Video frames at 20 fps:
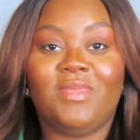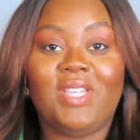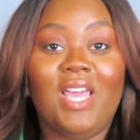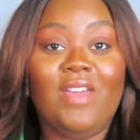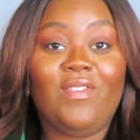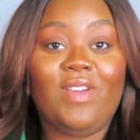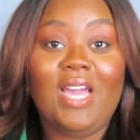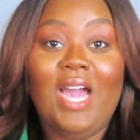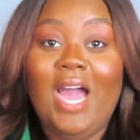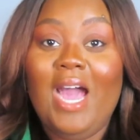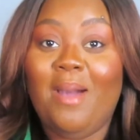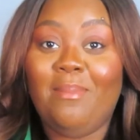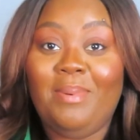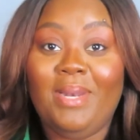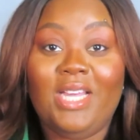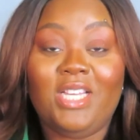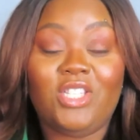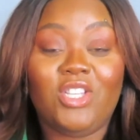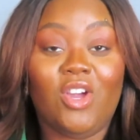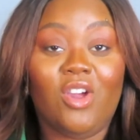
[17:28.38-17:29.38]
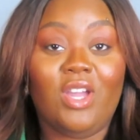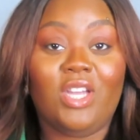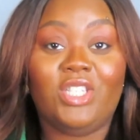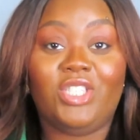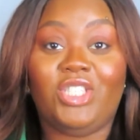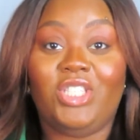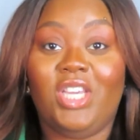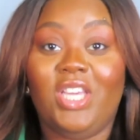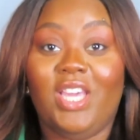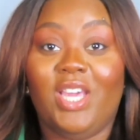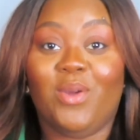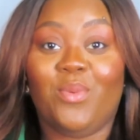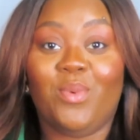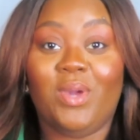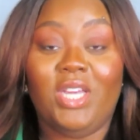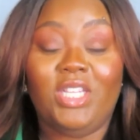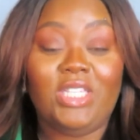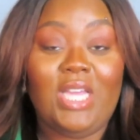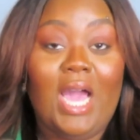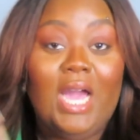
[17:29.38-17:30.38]
if God bless her and she get
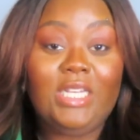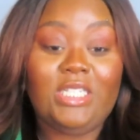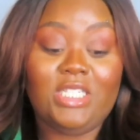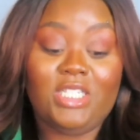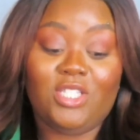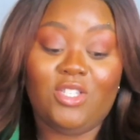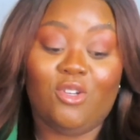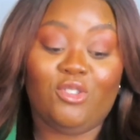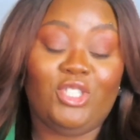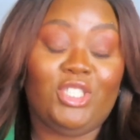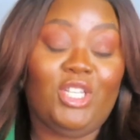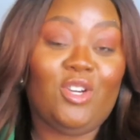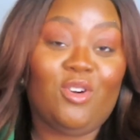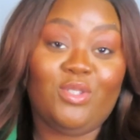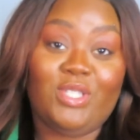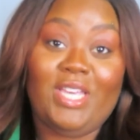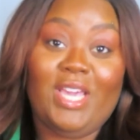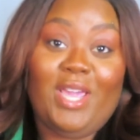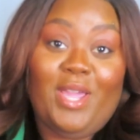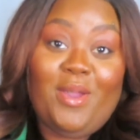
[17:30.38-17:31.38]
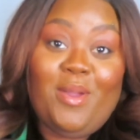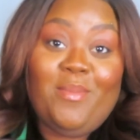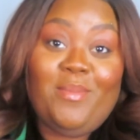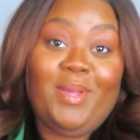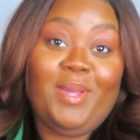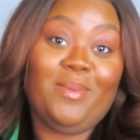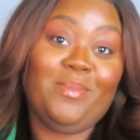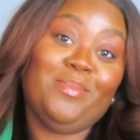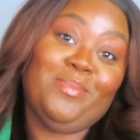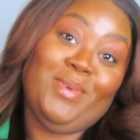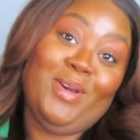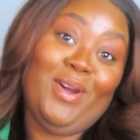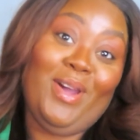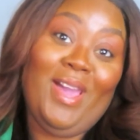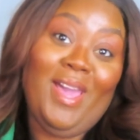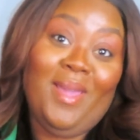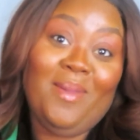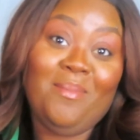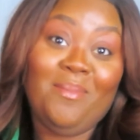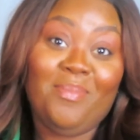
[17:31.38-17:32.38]
rich, I just know she gonna take care of me.
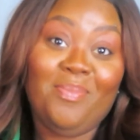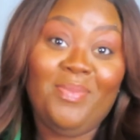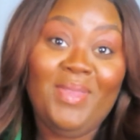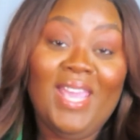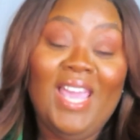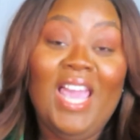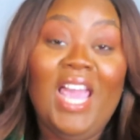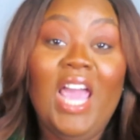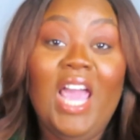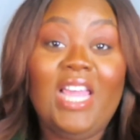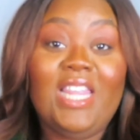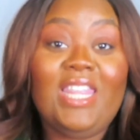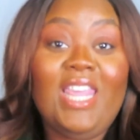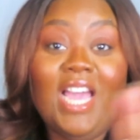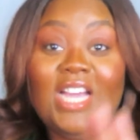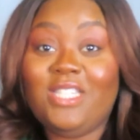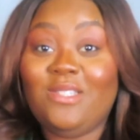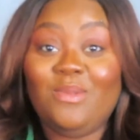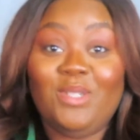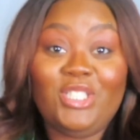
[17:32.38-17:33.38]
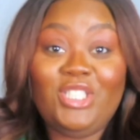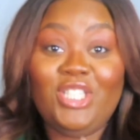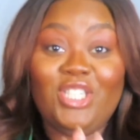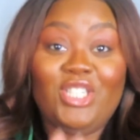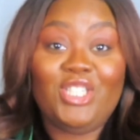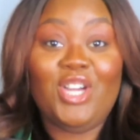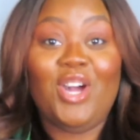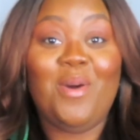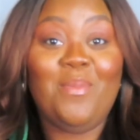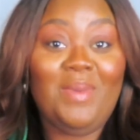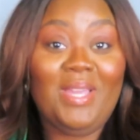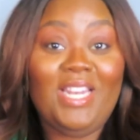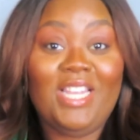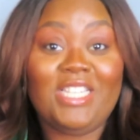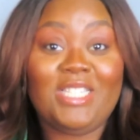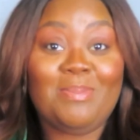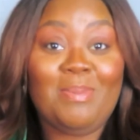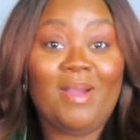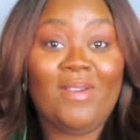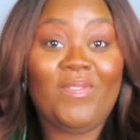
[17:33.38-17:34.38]
Okay? That's what she showed me
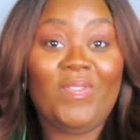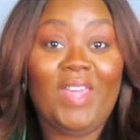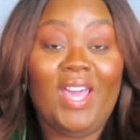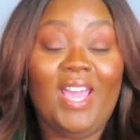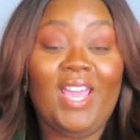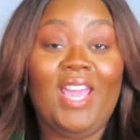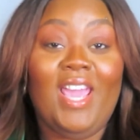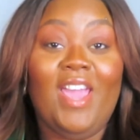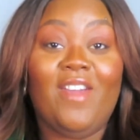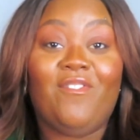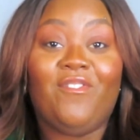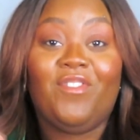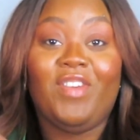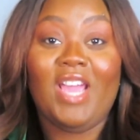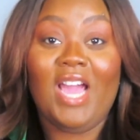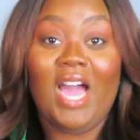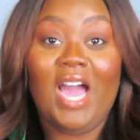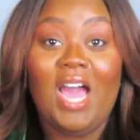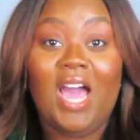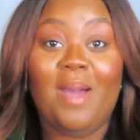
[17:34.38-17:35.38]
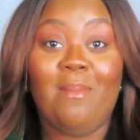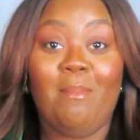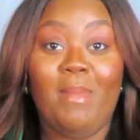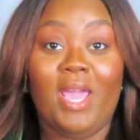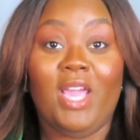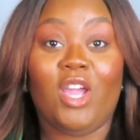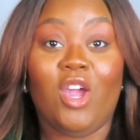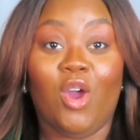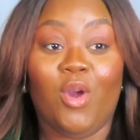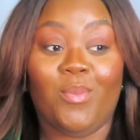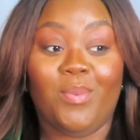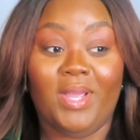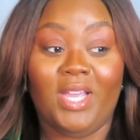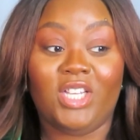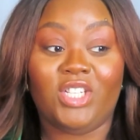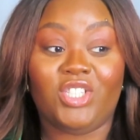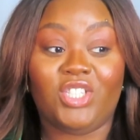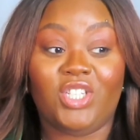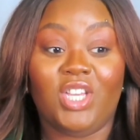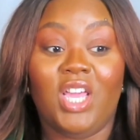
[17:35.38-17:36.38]
this birthday. If God make her
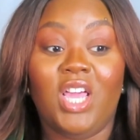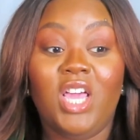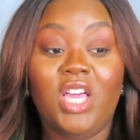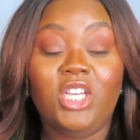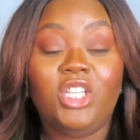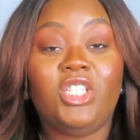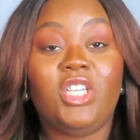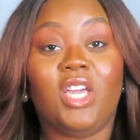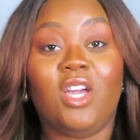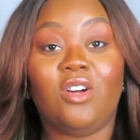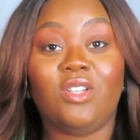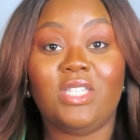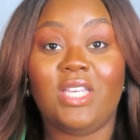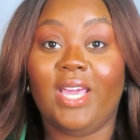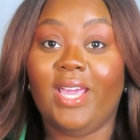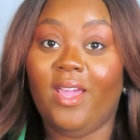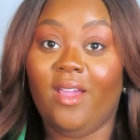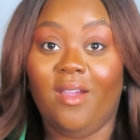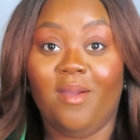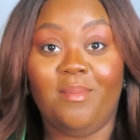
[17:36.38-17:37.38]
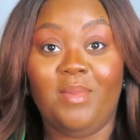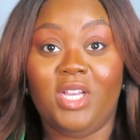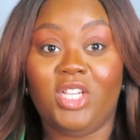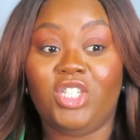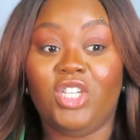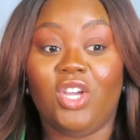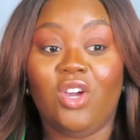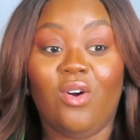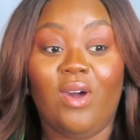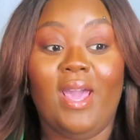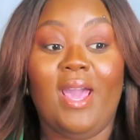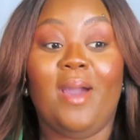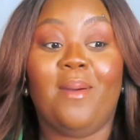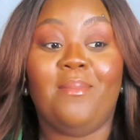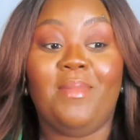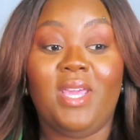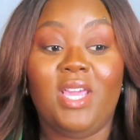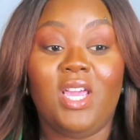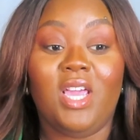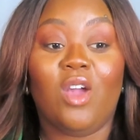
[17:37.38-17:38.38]
rich, she gonna take care of me. She gonna have
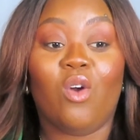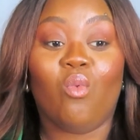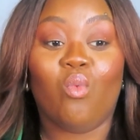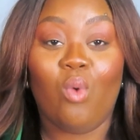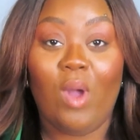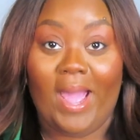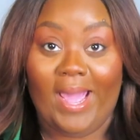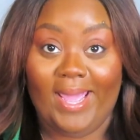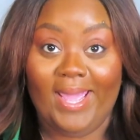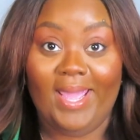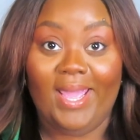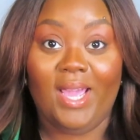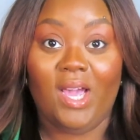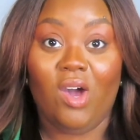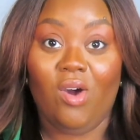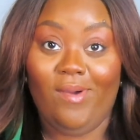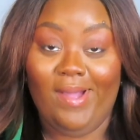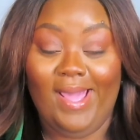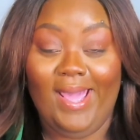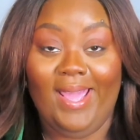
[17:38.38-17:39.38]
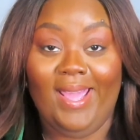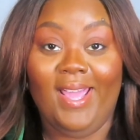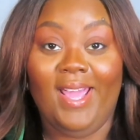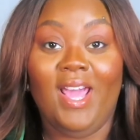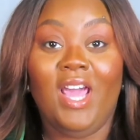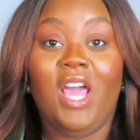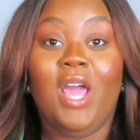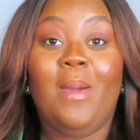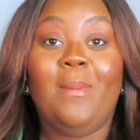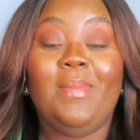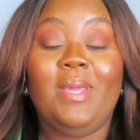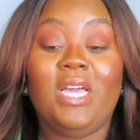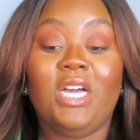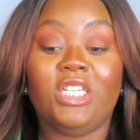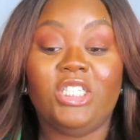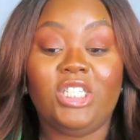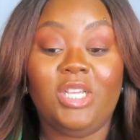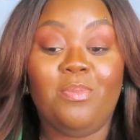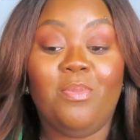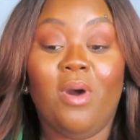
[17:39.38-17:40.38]
me right. Okay?
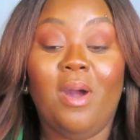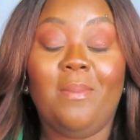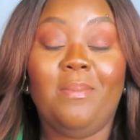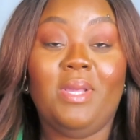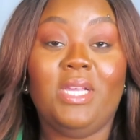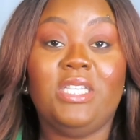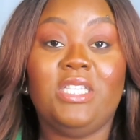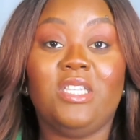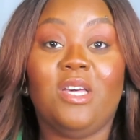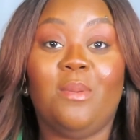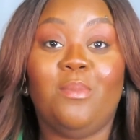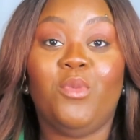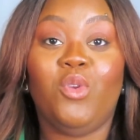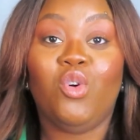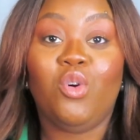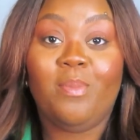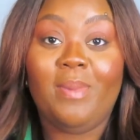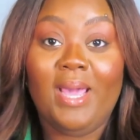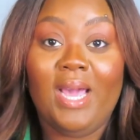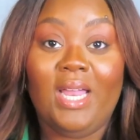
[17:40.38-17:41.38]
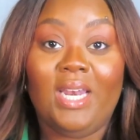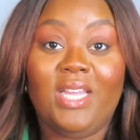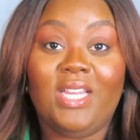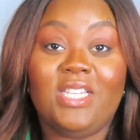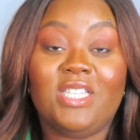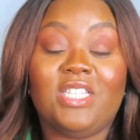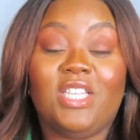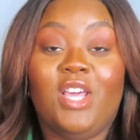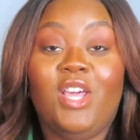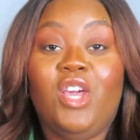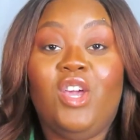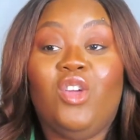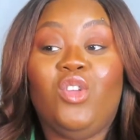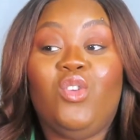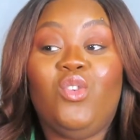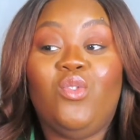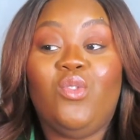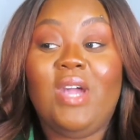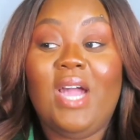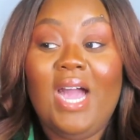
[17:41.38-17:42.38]
Because she bought me some New Balance.
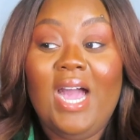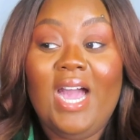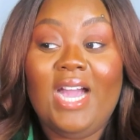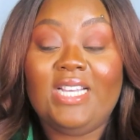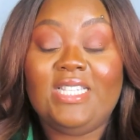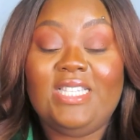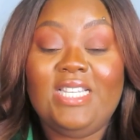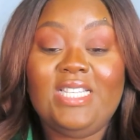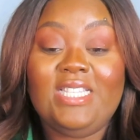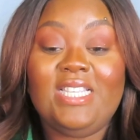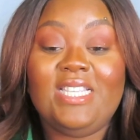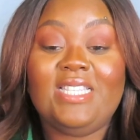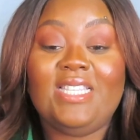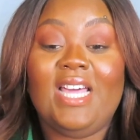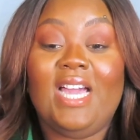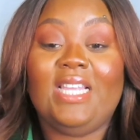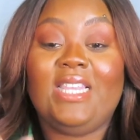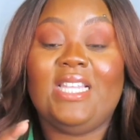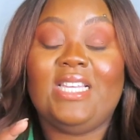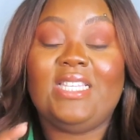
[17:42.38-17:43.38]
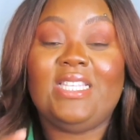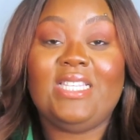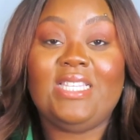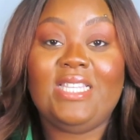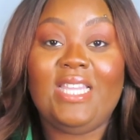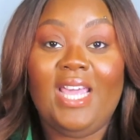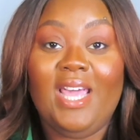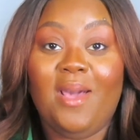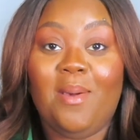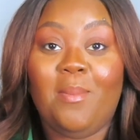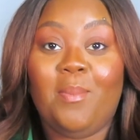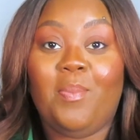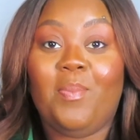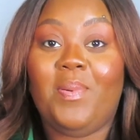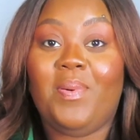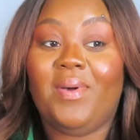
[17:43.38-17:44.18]
You guys, this is like the step.